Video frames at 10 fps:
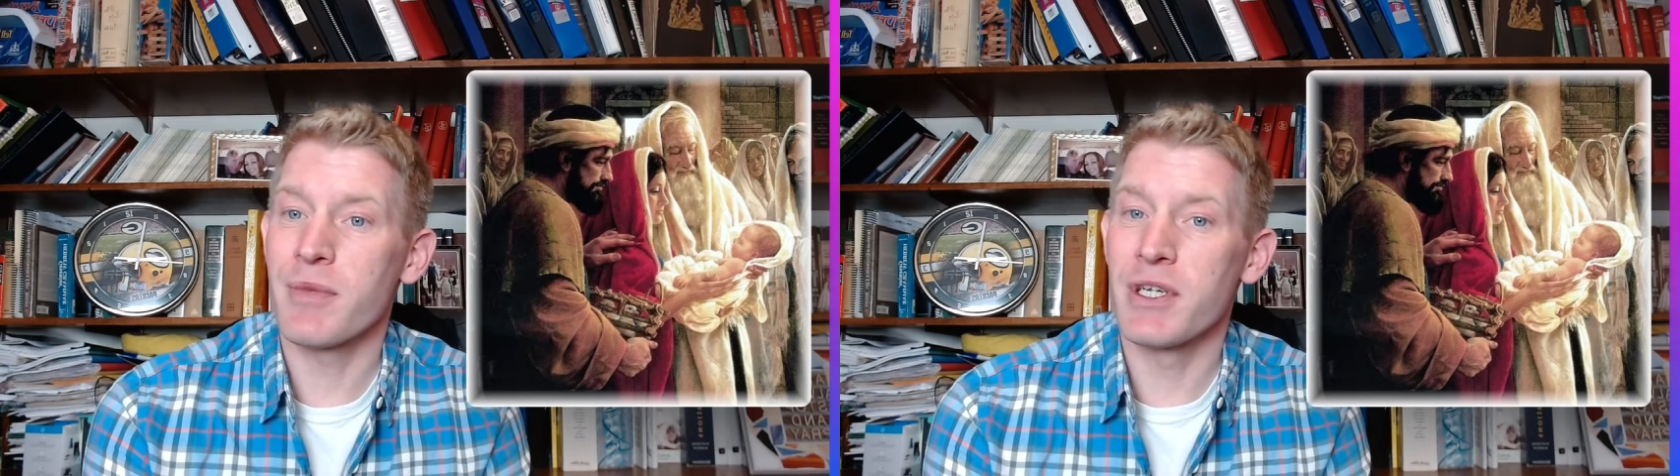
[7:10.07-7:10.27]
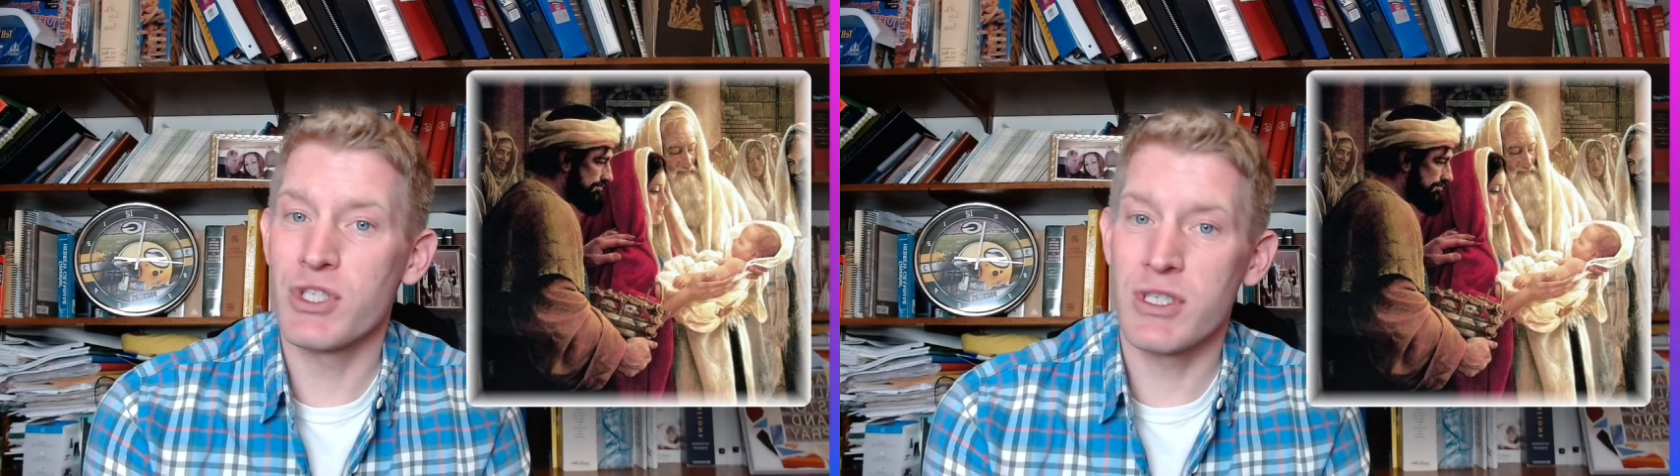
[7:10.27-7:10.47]

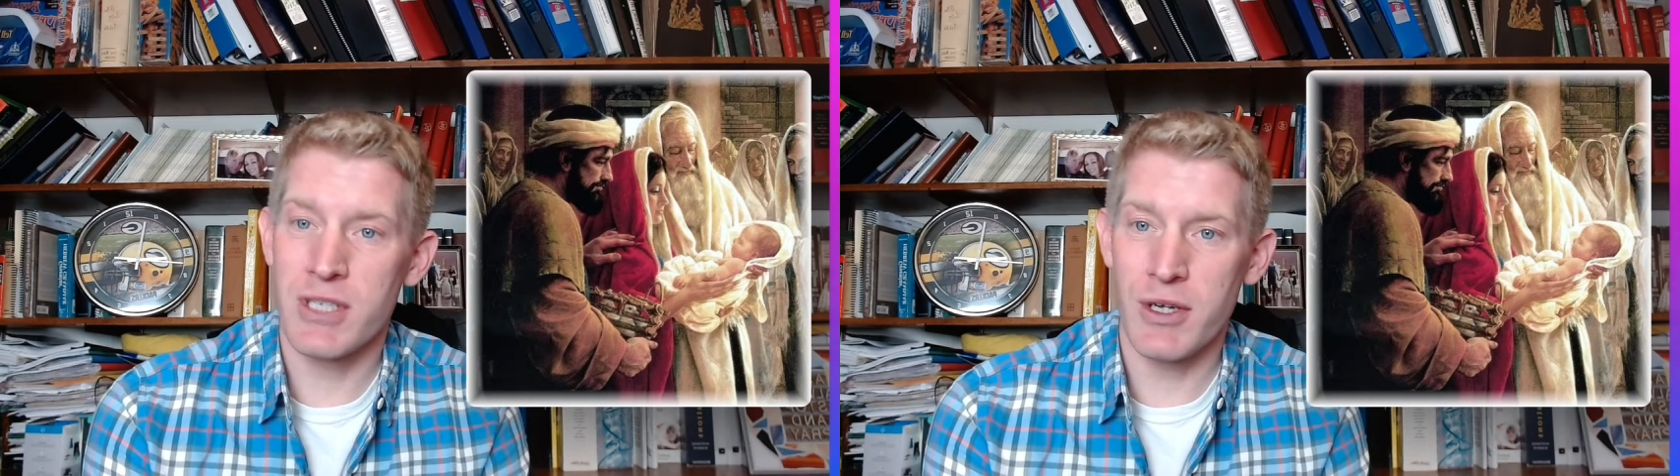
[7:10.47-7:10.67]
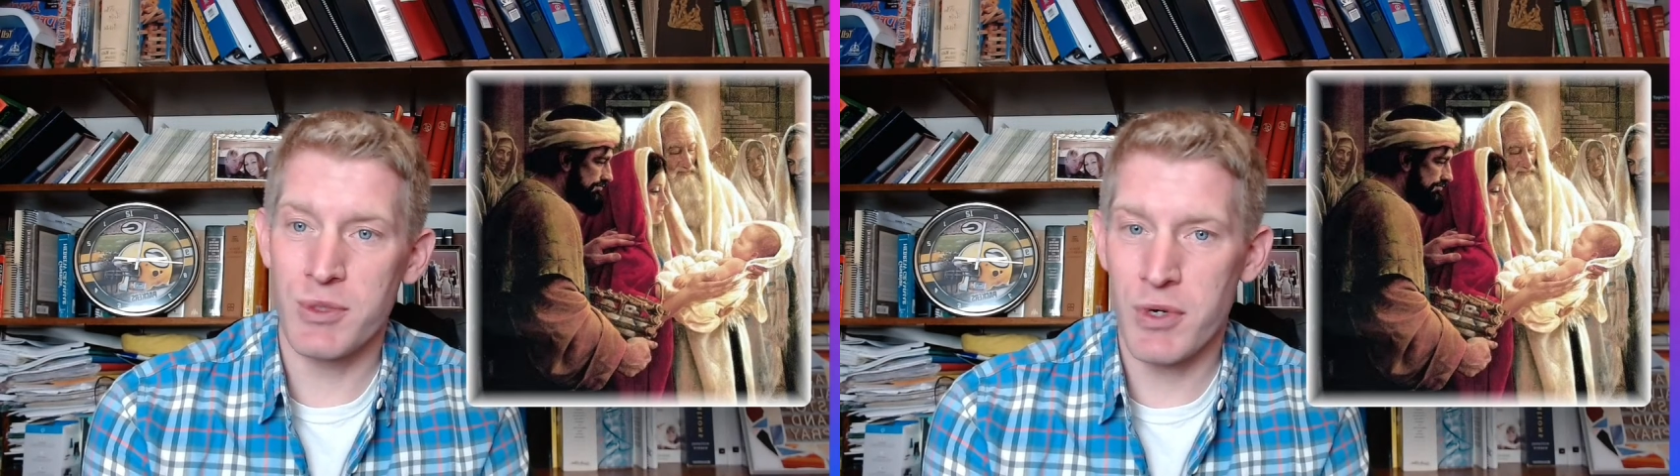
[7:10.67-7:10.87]
And she
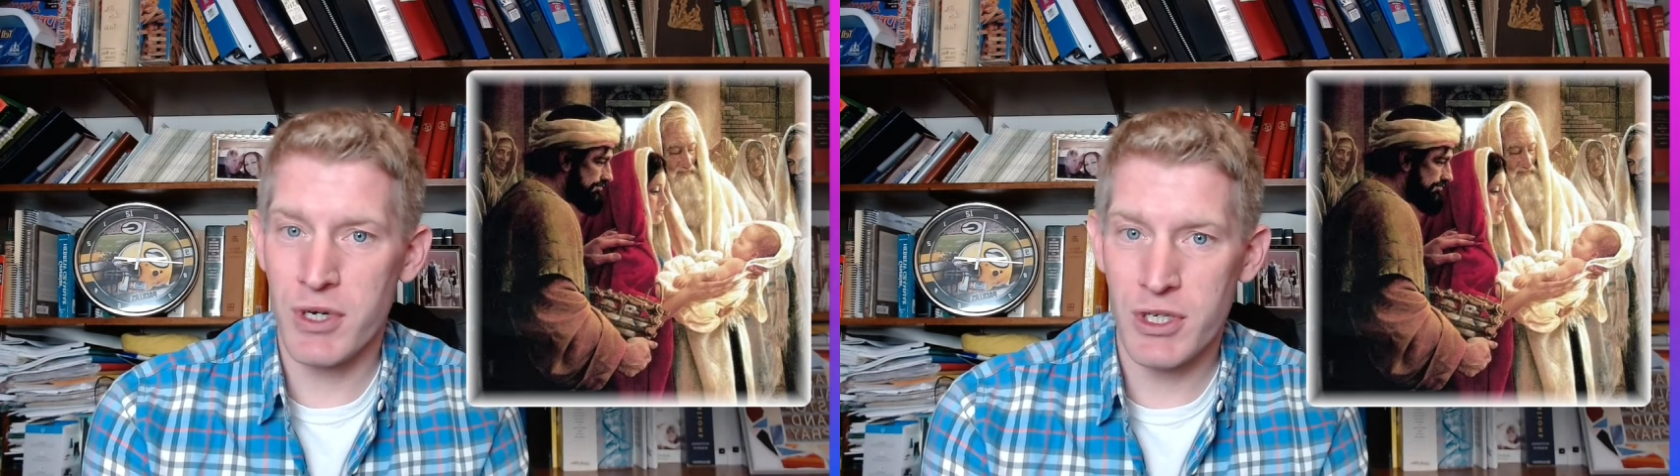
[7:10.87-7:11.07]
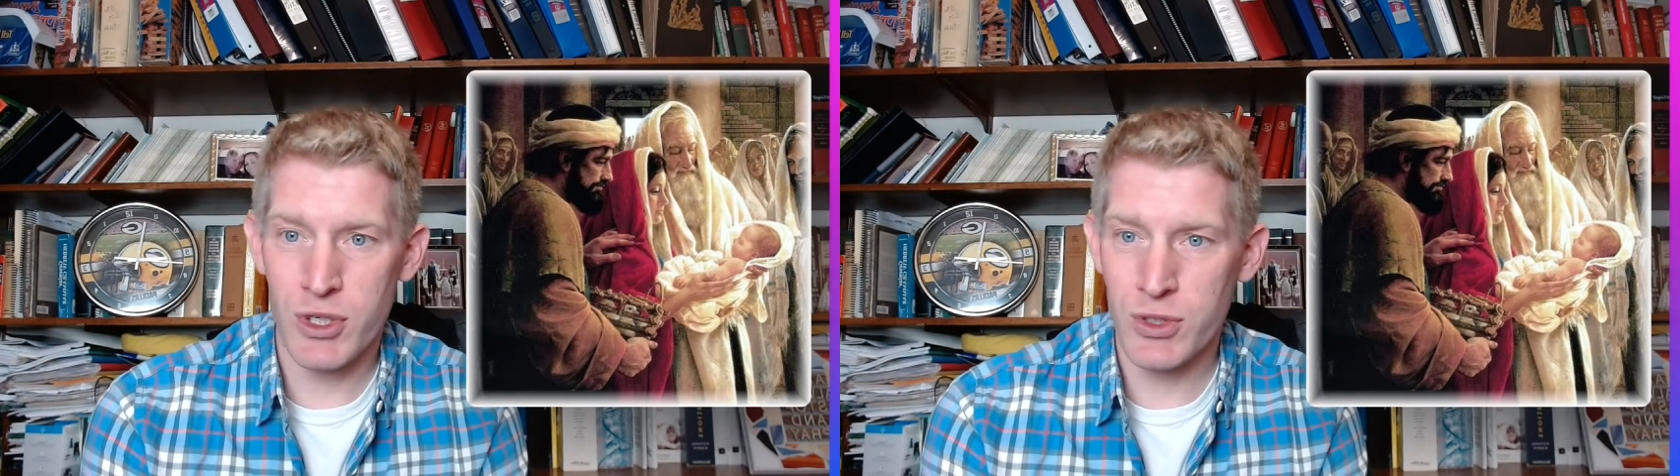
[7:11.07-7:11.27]
tells
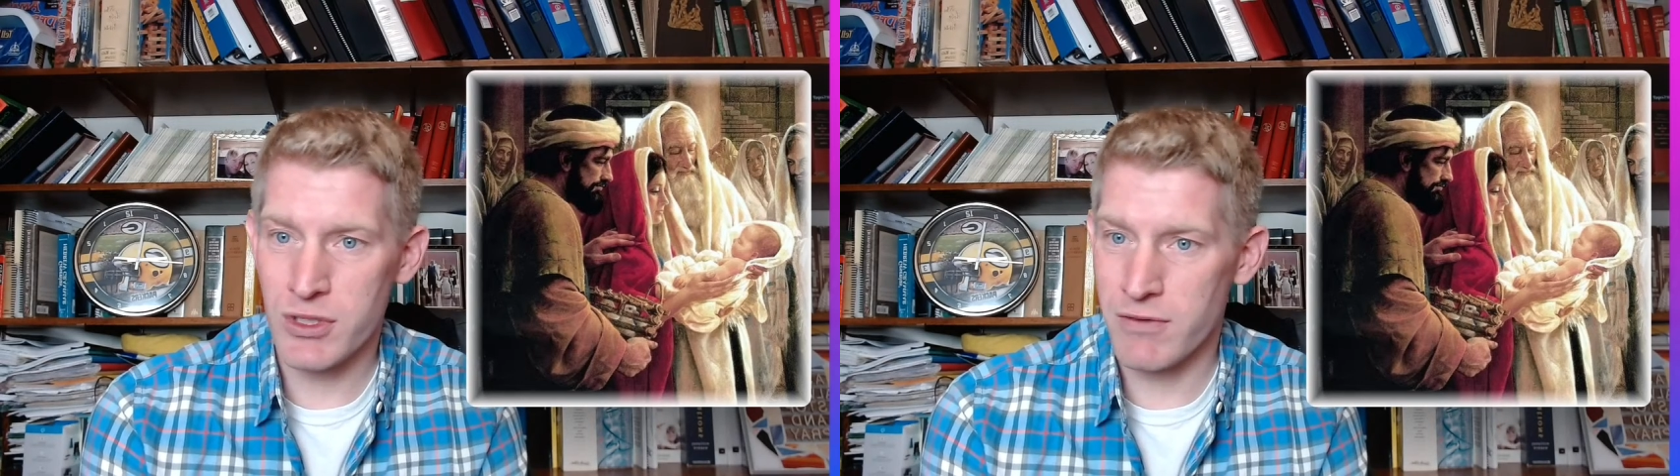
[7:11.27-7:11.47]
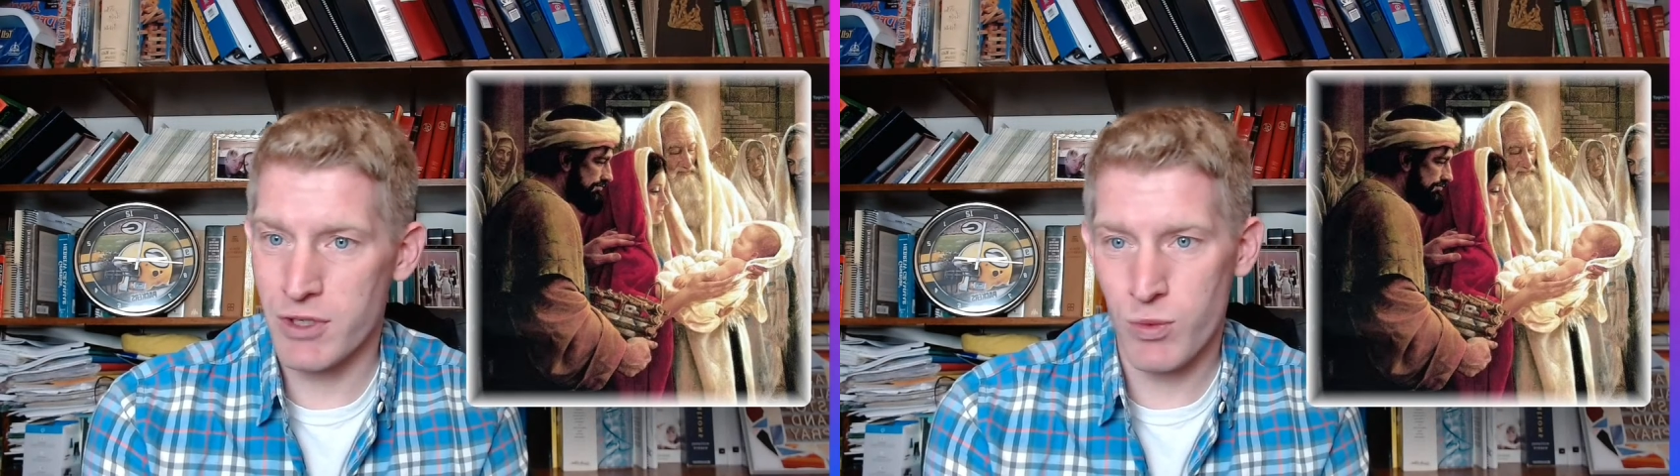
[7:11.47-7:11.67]
Mary and
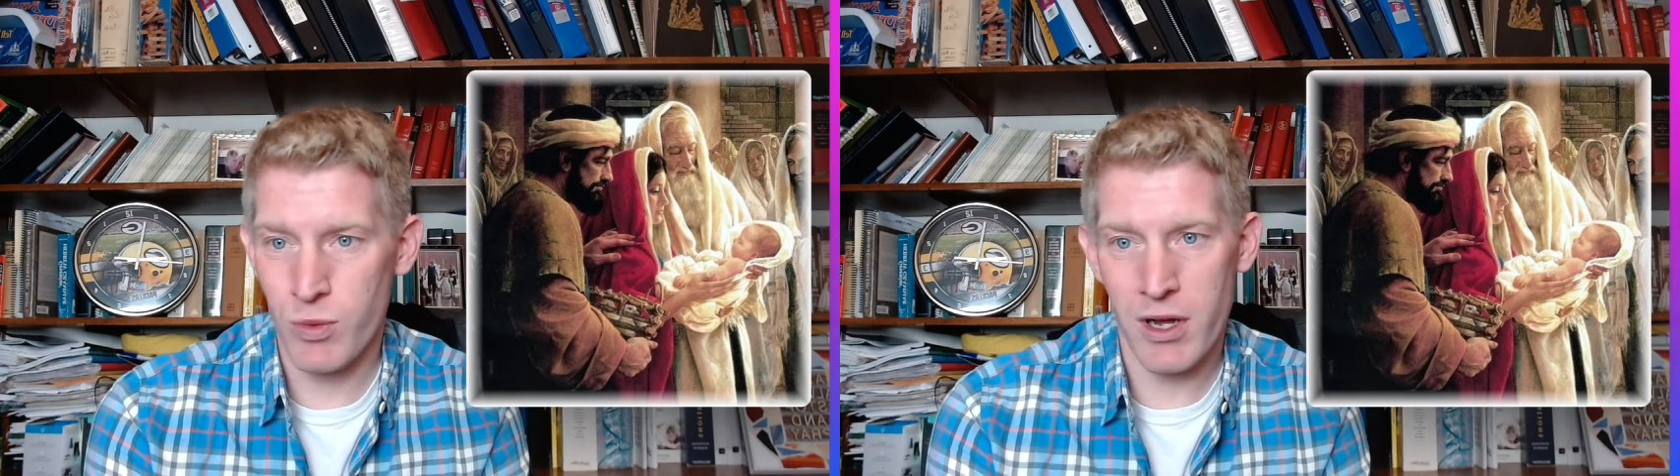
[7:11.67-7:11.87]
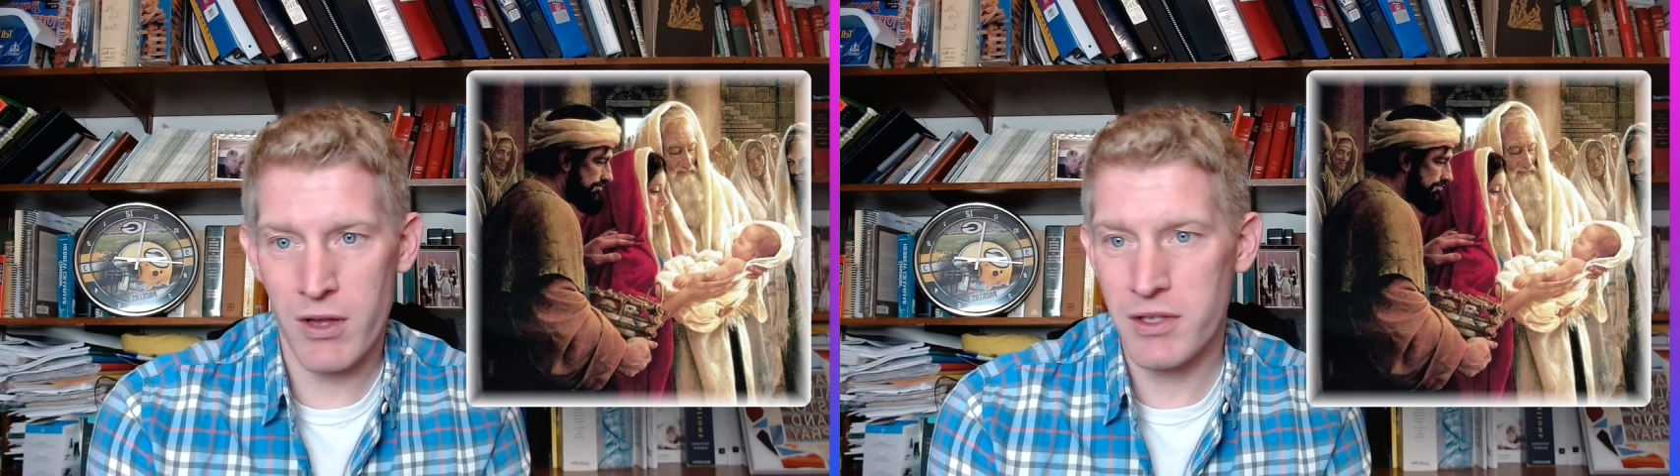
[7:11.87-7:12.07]
Joseph as
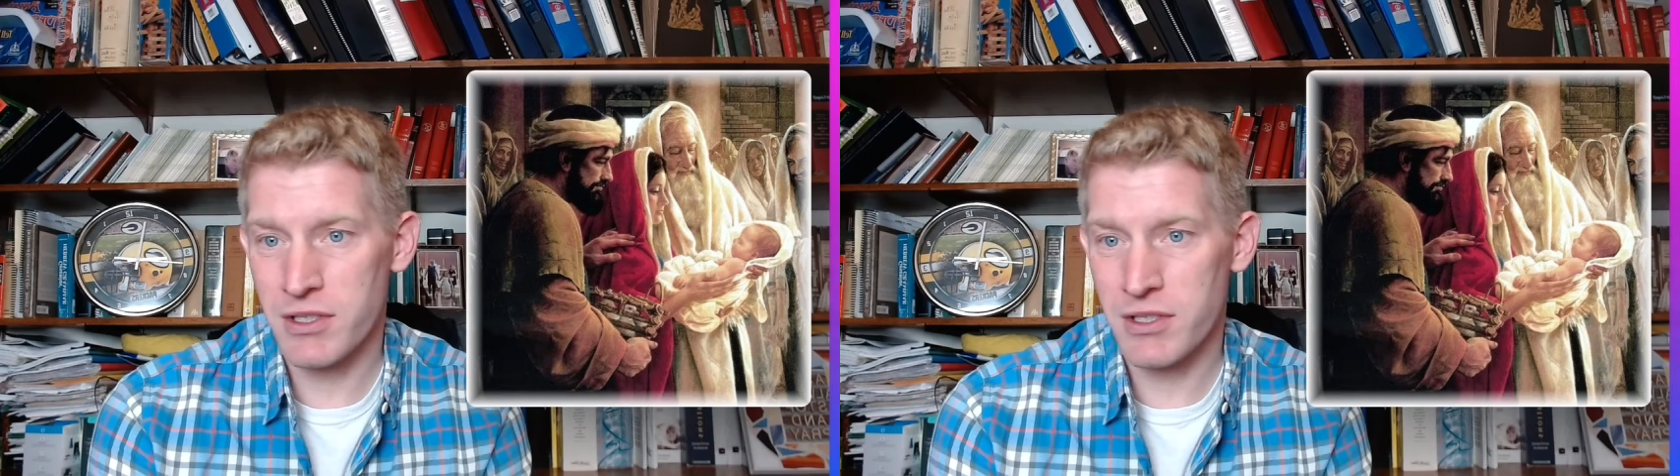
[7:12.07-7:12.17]
well,